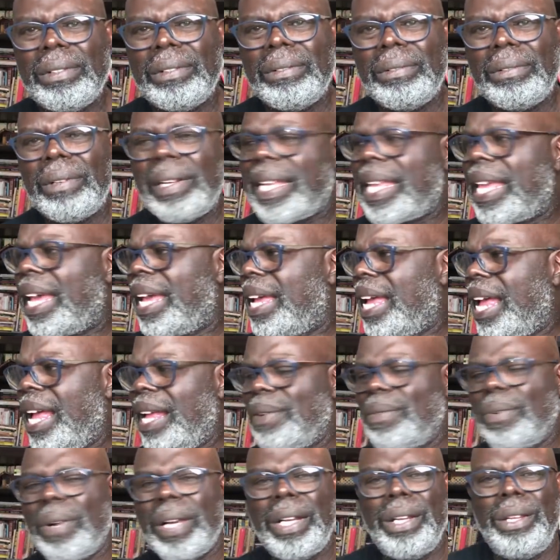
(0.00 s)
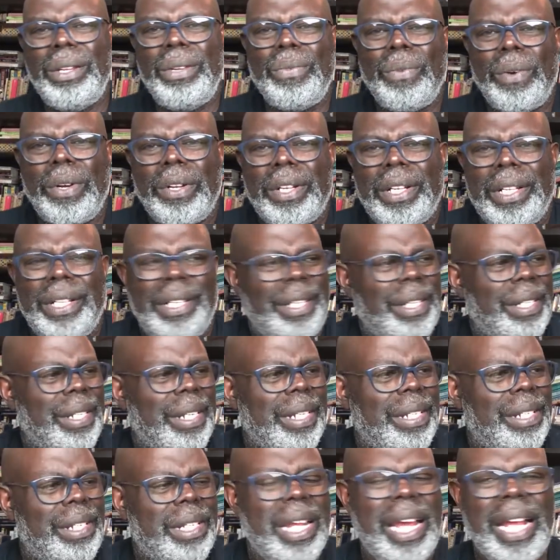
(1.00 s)
What do you want to
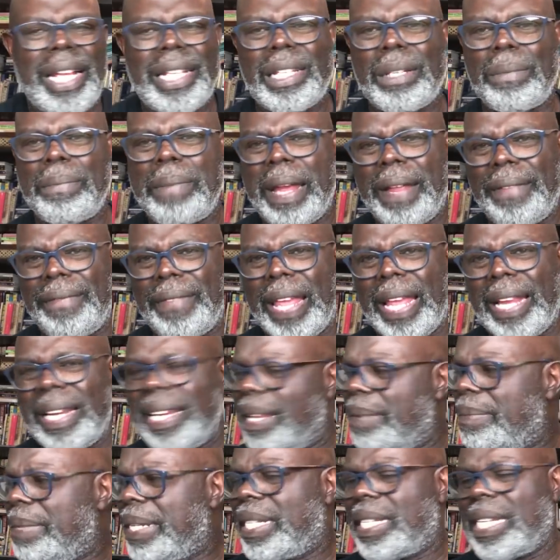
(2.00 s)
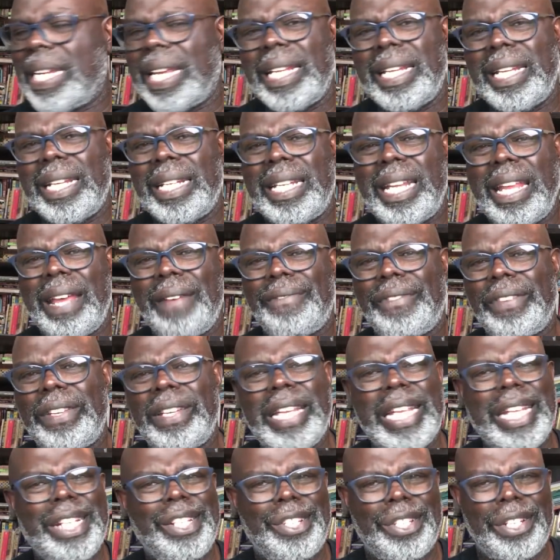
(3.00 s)
discuss about that? Let me tell you the
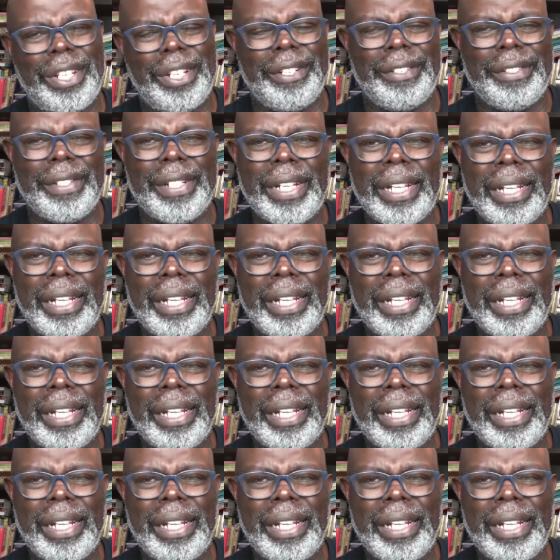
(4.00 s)
definition.